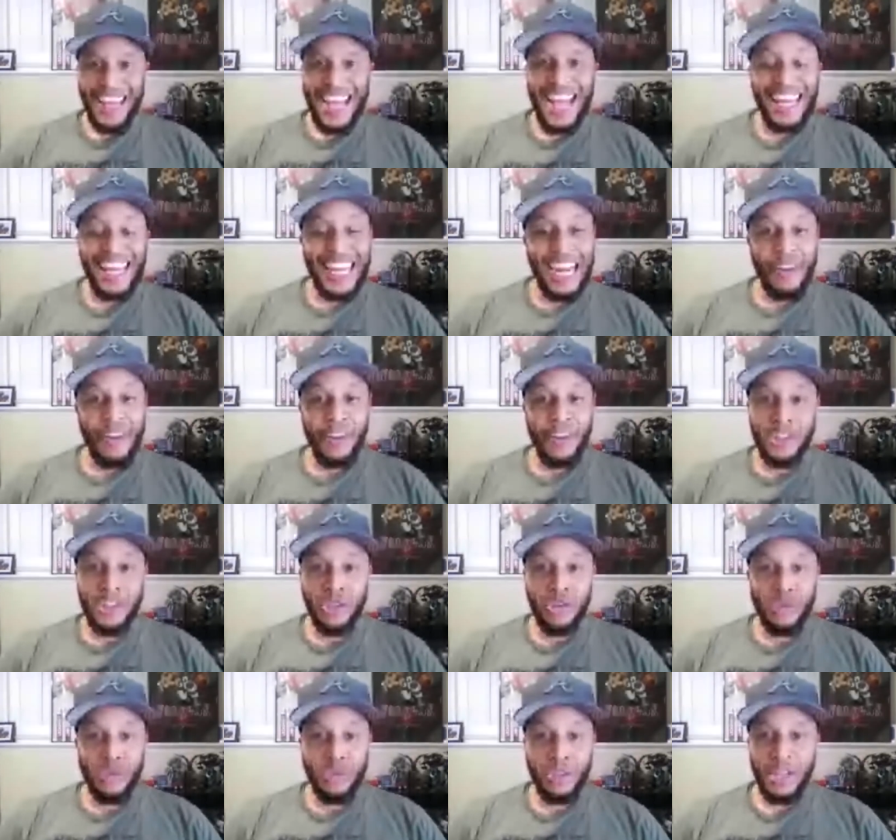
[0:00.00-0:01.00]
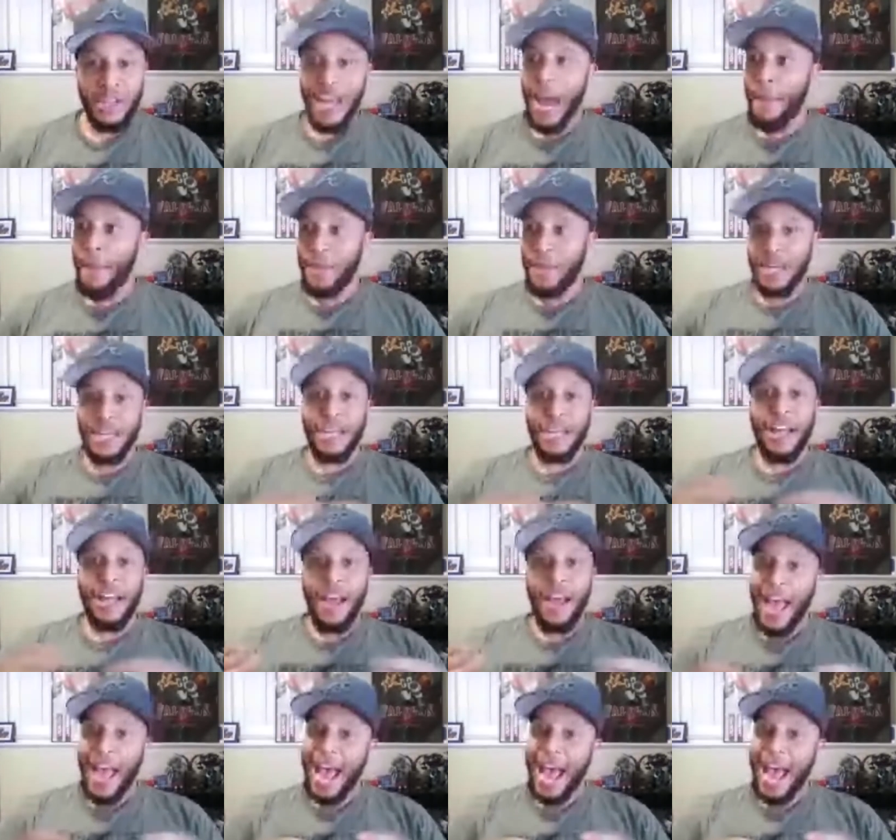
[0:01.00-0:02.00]
He had Larry Hughes. I mean,
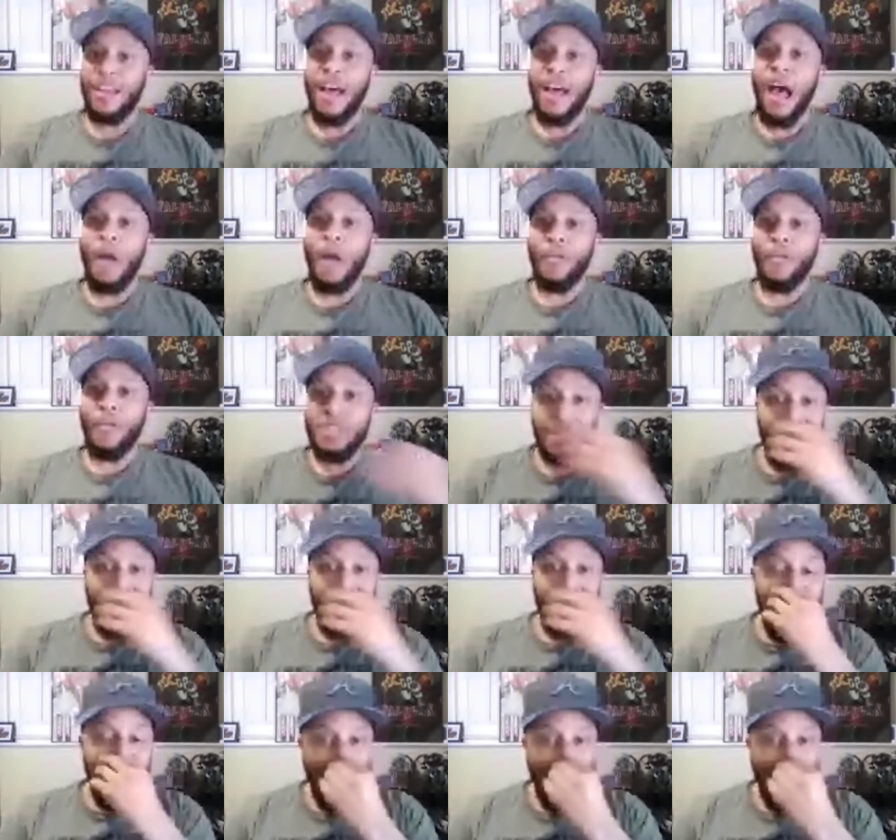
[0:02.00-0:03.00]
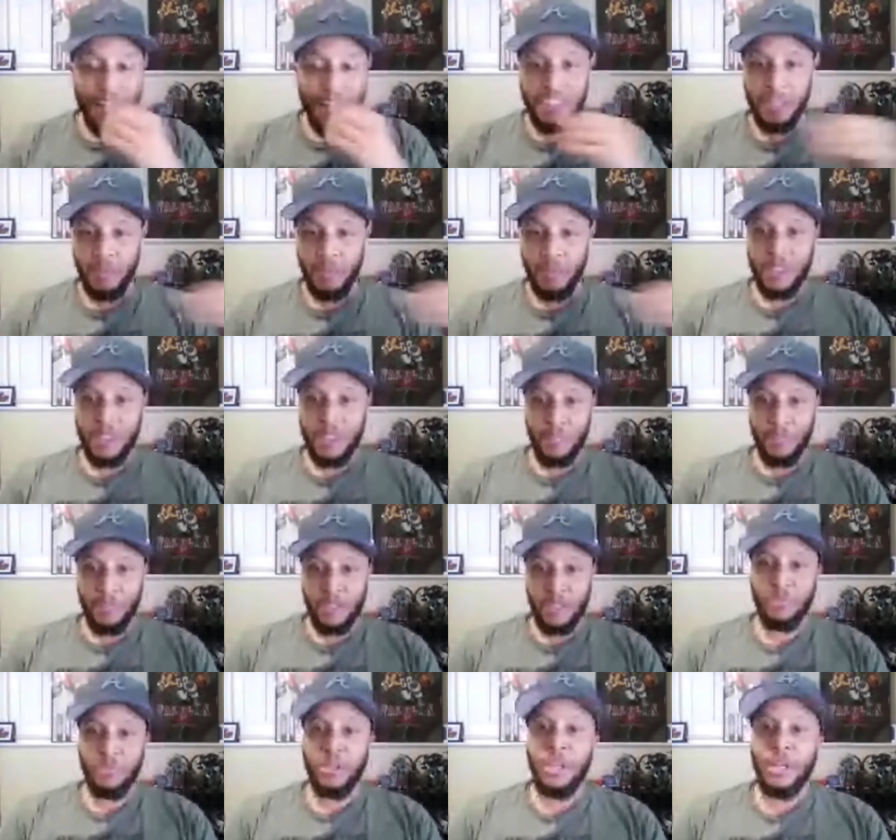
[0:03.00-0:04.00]
Allen Iverson had some
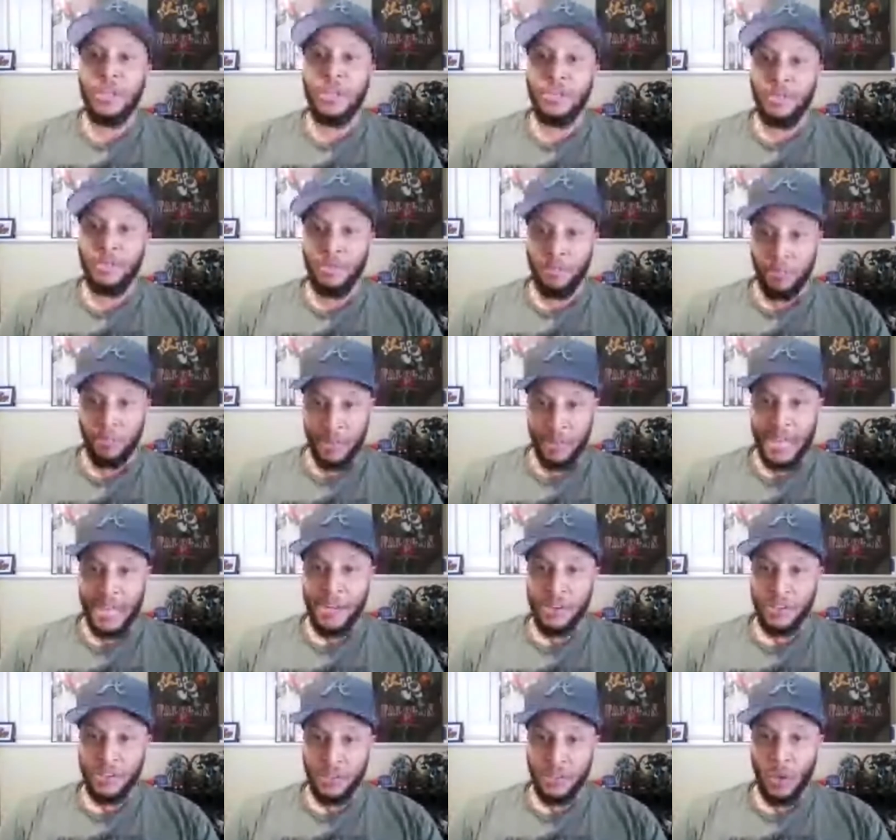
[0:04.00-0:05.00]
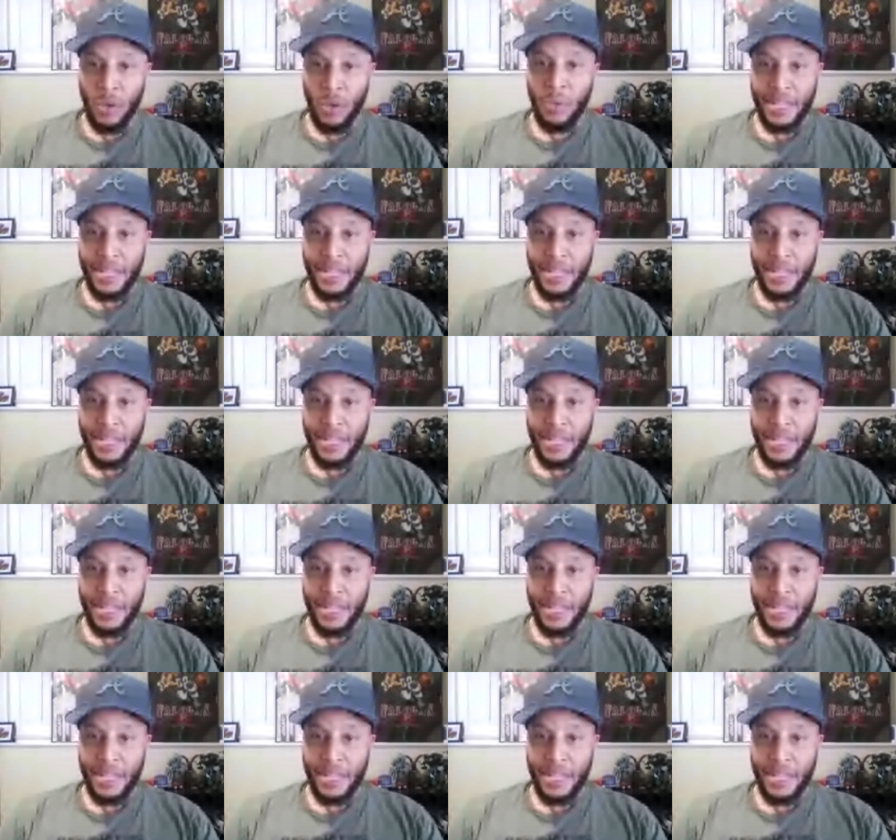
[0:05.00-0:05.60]
good players on that team.